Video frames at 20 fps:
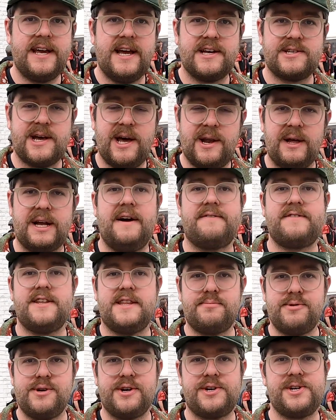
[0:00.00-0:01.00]
yes, I look after
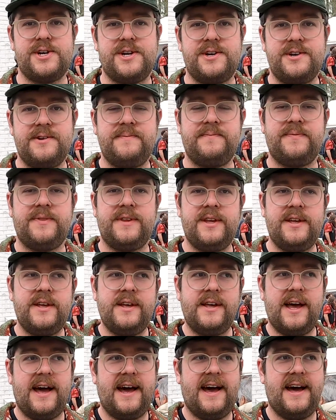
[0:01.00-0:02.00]
the production,
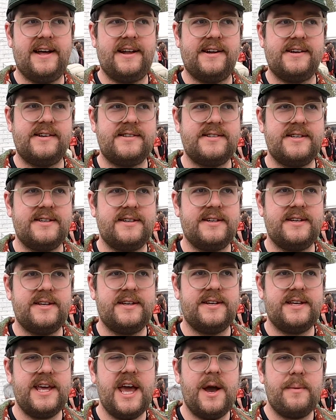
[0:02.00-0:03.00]
and
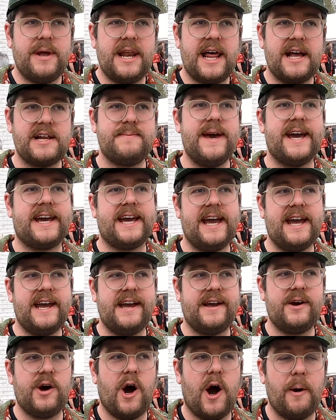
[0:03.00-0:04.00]
yeah, we like
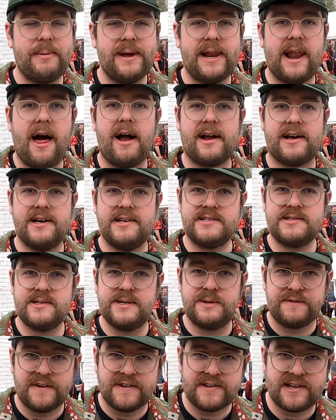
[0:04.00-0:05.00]
making hoppy
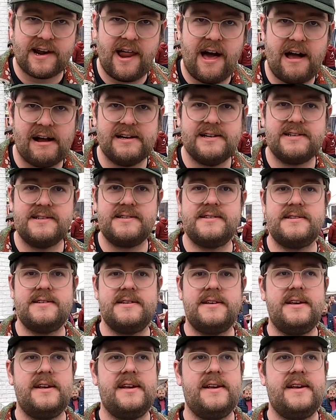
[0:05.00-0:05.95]
lagers and filtered lagers,